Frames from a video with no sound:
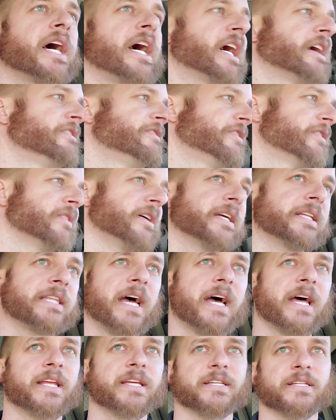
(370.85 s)
I feel like
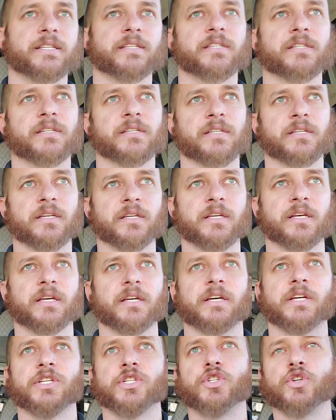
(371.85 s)
that is
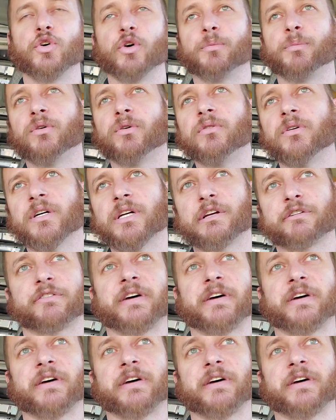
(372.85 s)
doable.